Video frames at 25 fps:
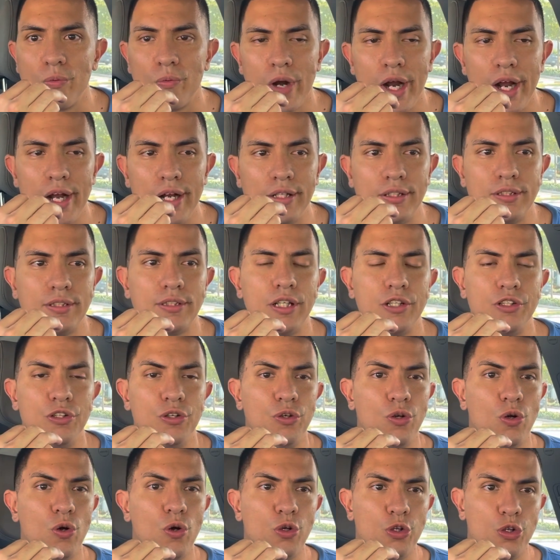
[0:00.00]
ranks. And you
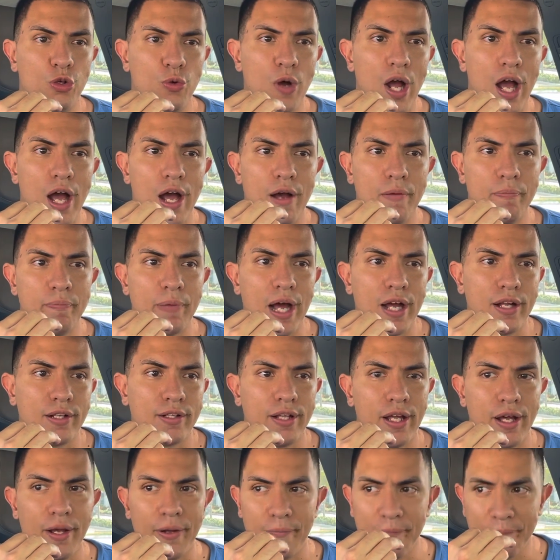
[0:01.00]
know, you have back
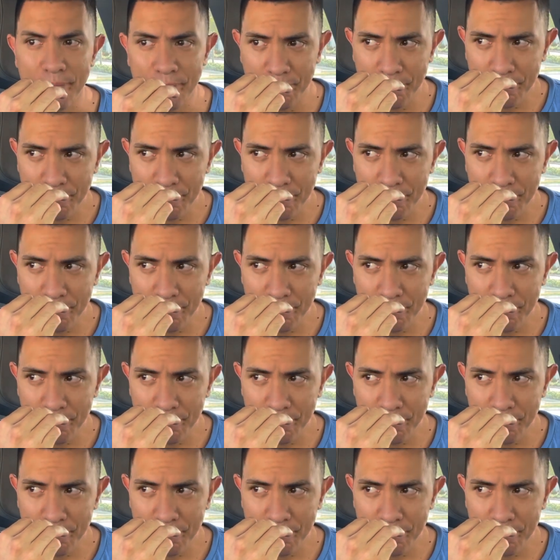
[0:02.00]
then